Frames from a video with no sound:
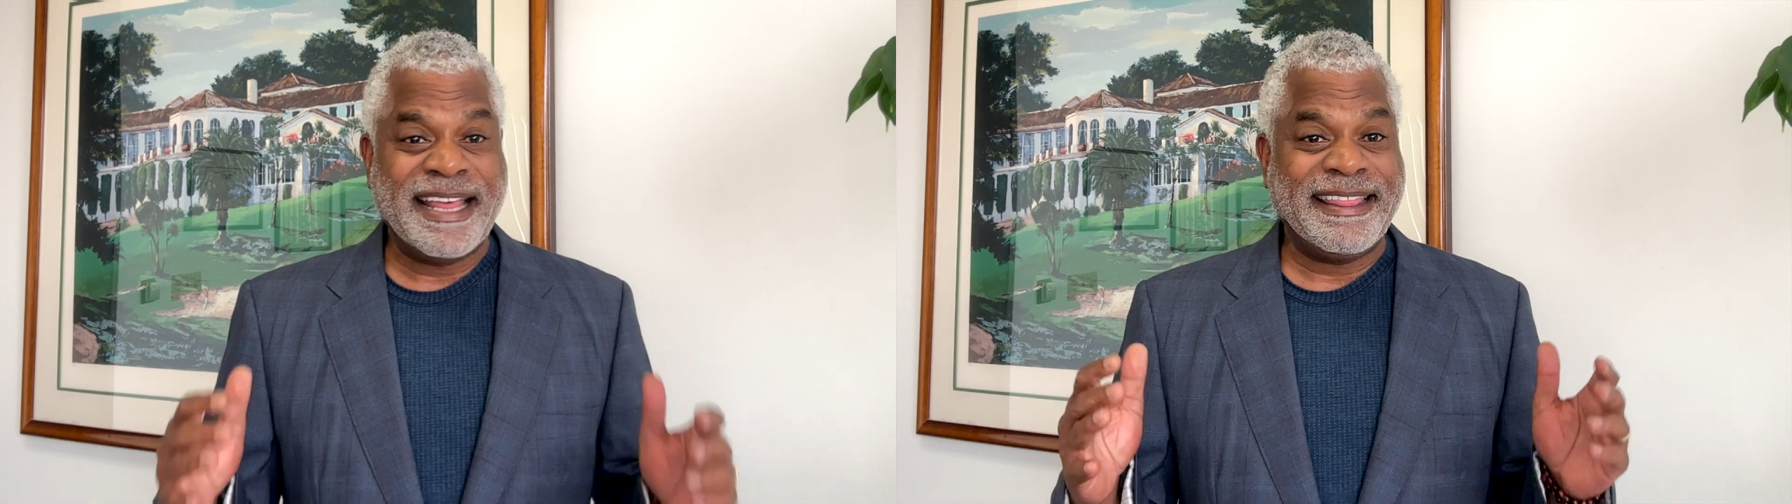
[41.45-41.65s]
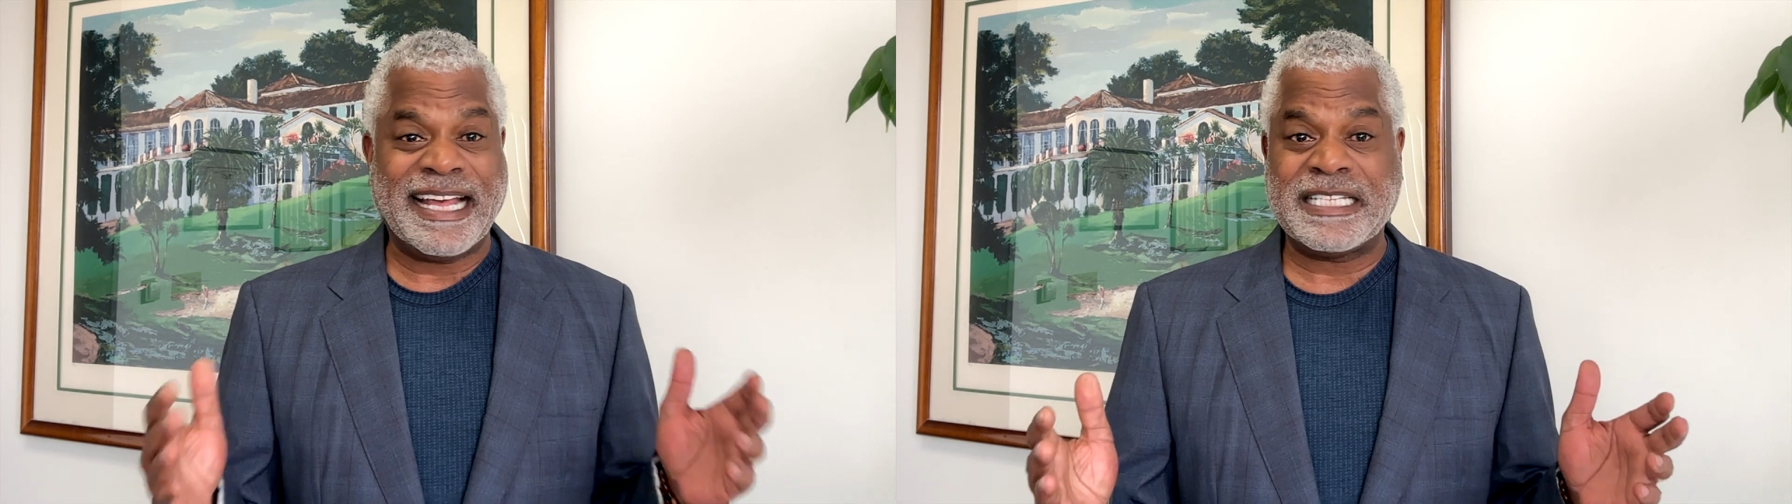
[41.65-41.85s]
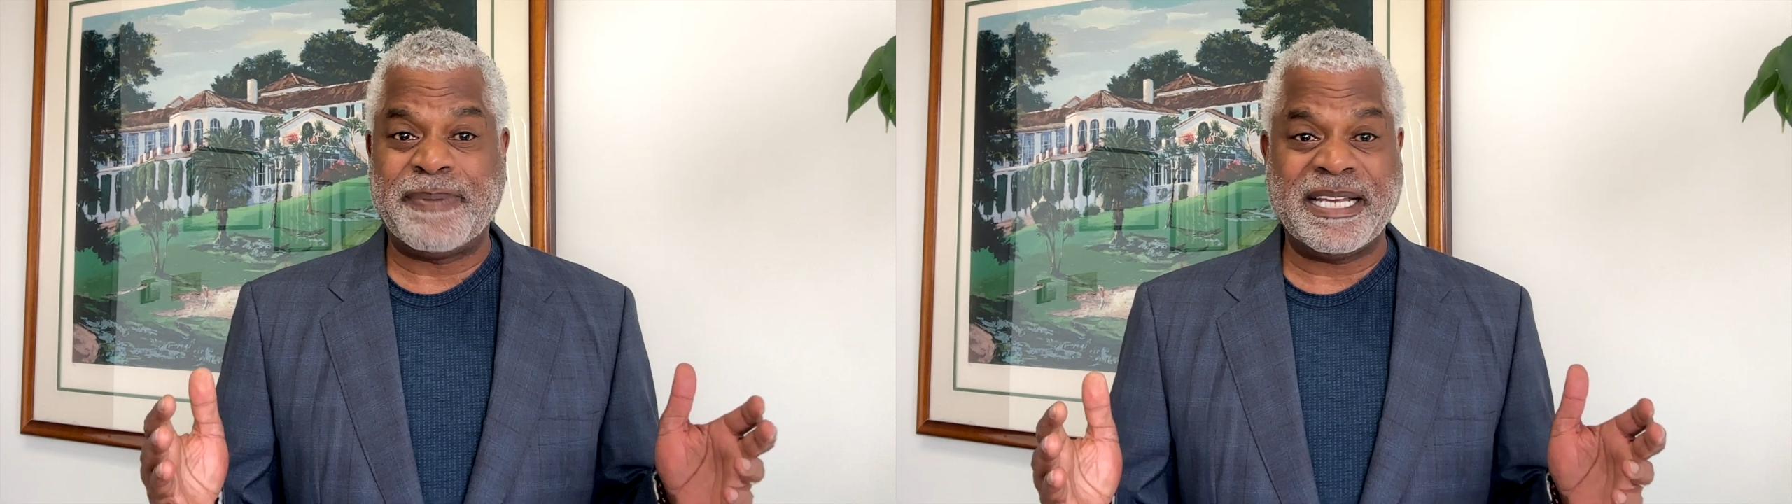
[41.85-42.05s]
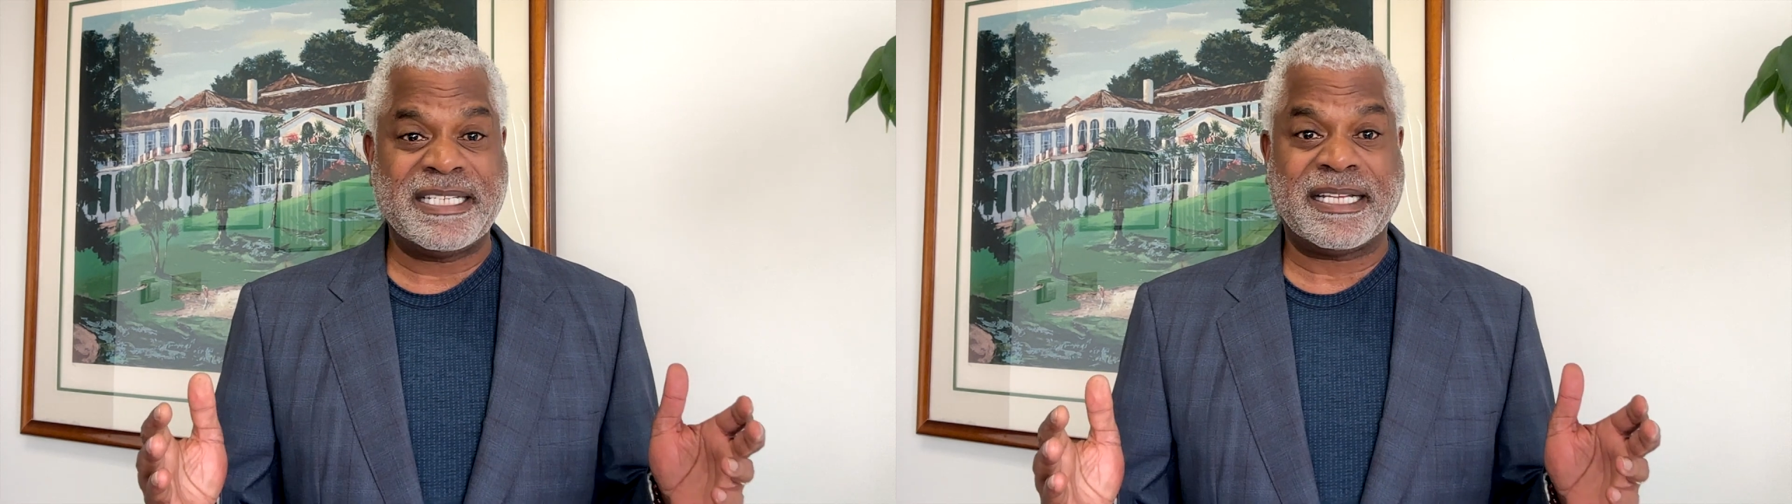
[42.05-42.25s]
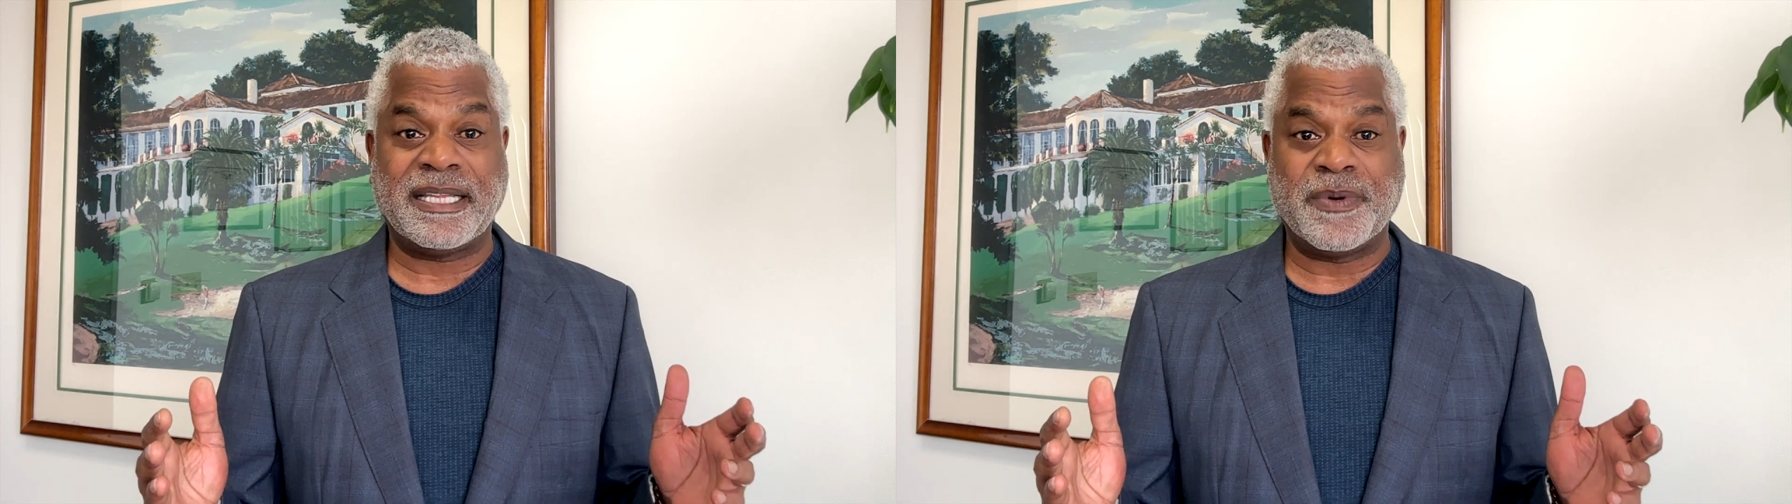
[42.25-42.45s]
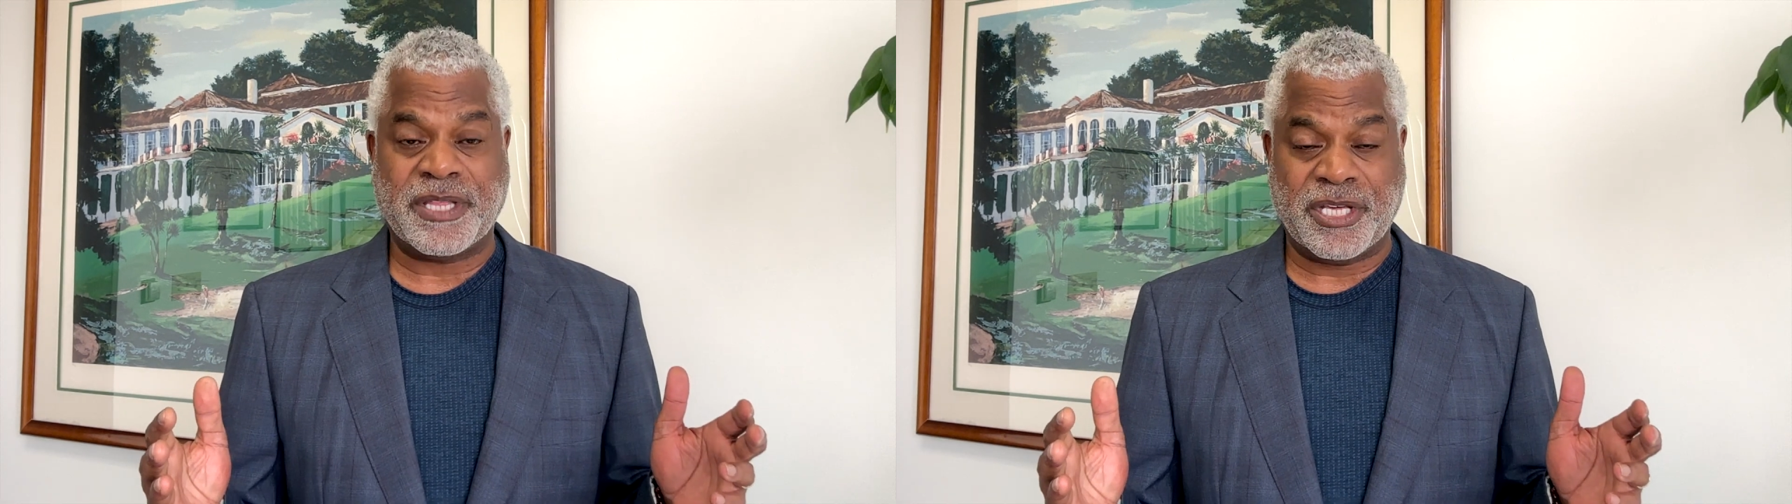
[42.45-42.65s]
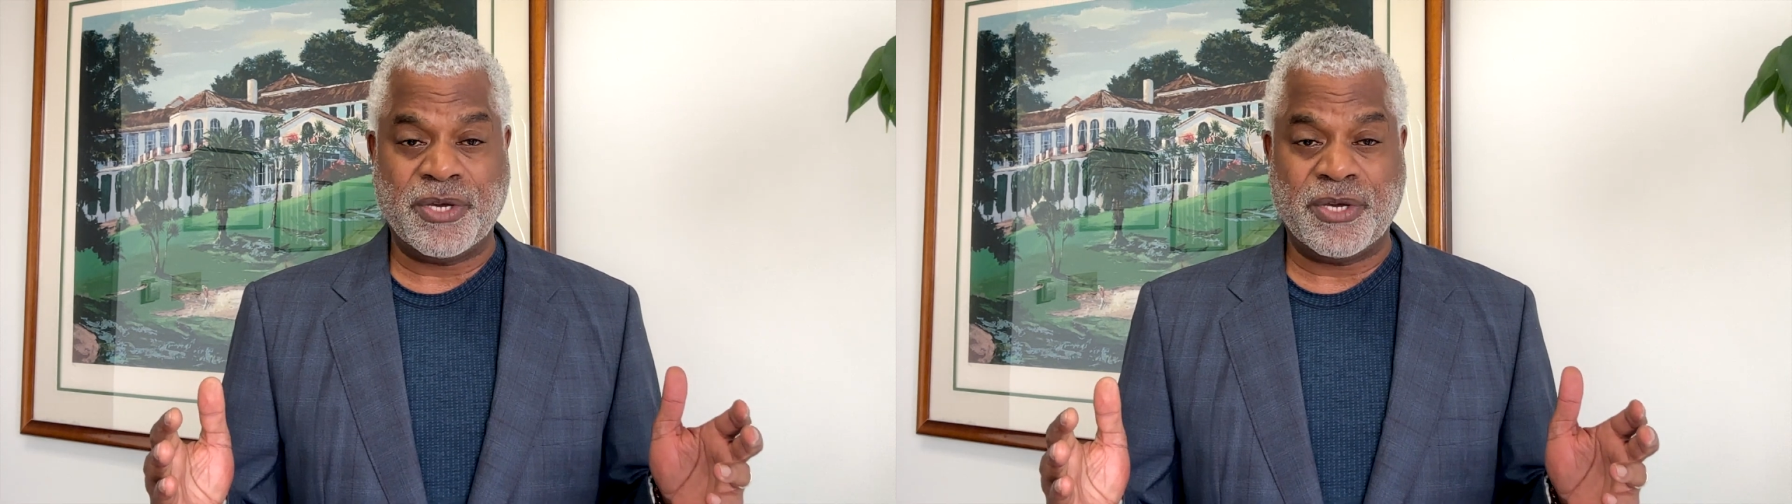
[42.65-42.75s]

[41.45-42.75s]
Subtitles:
That's basically what the